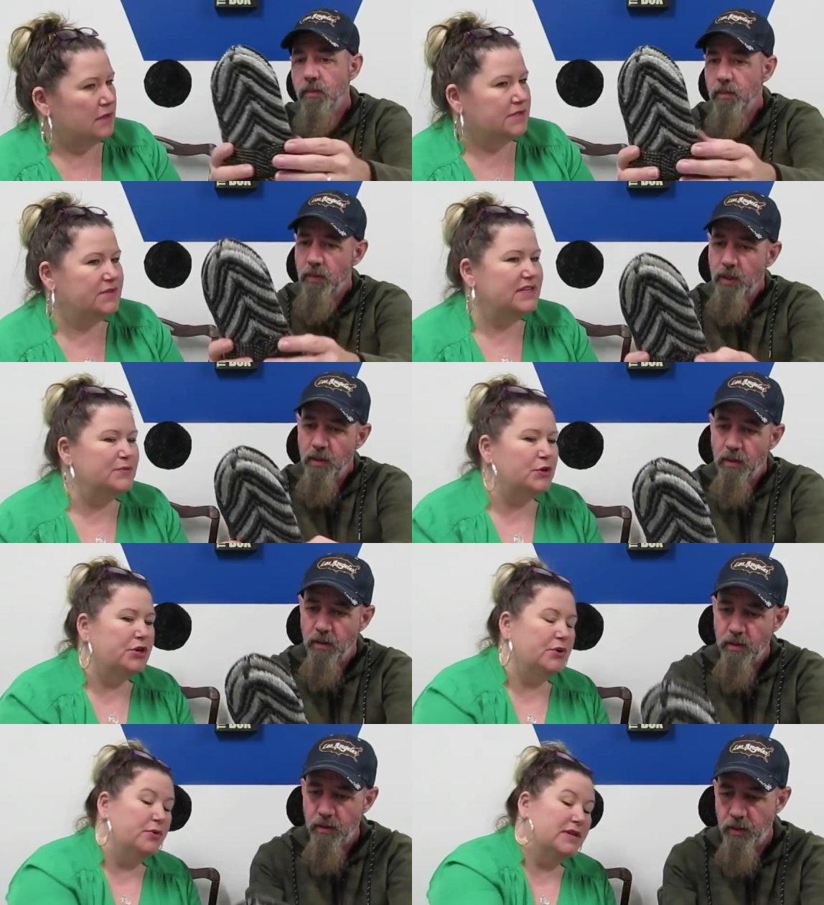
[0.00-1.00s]
Speaker 1: So these were
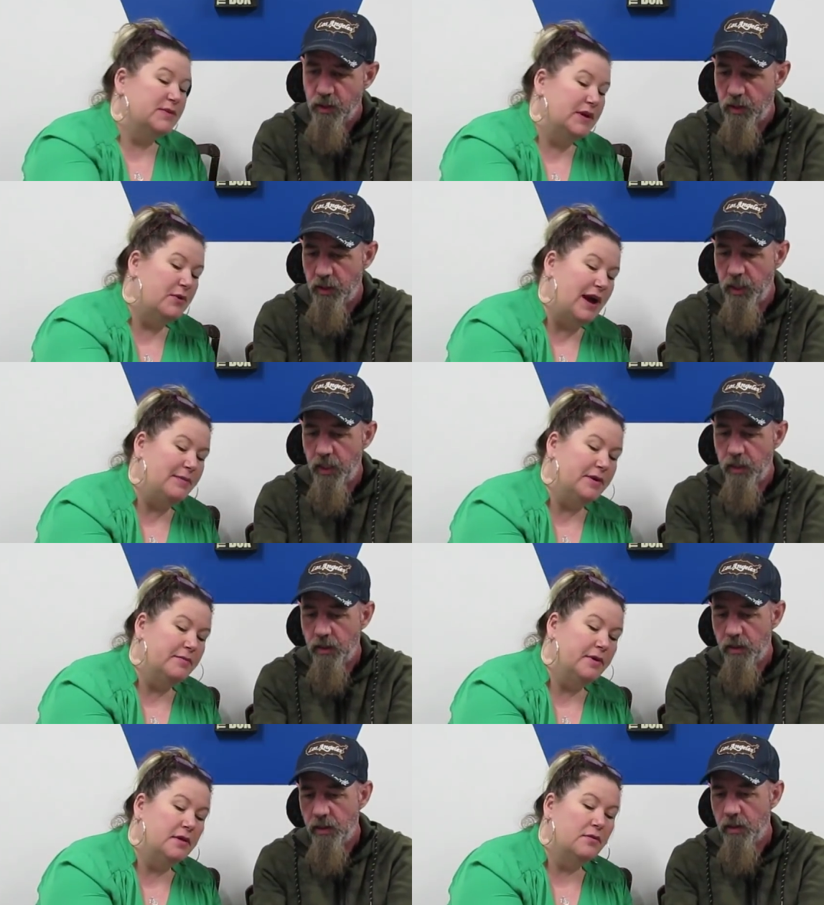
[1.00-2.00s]
new. That's why I grabbed yeah.
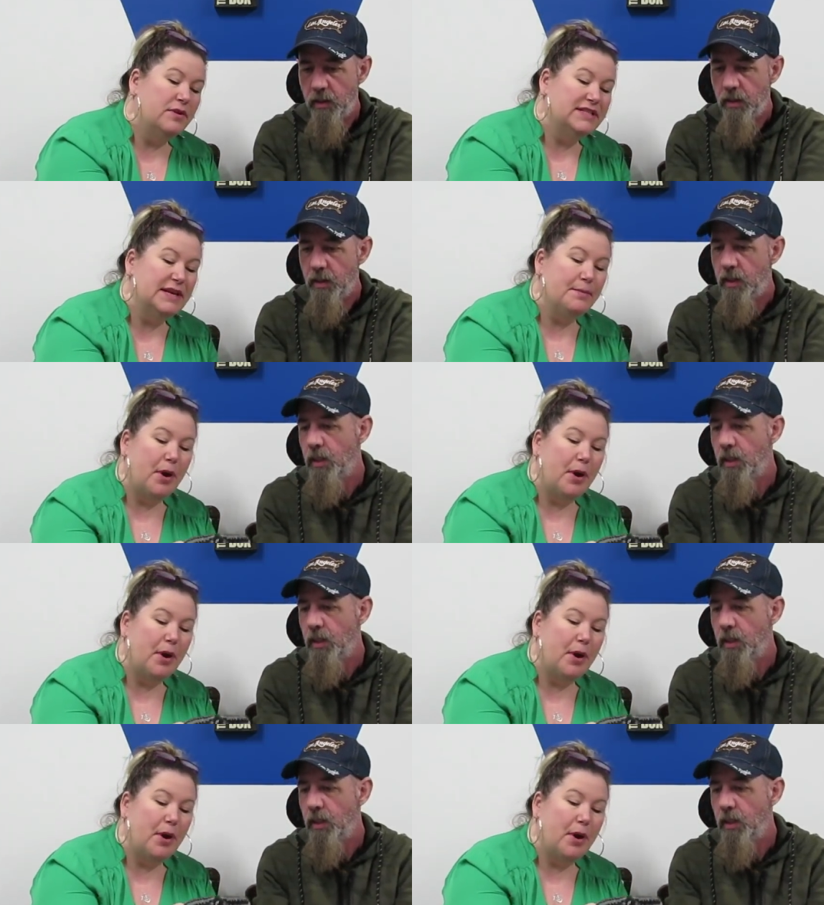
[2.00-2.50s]
them. What is it,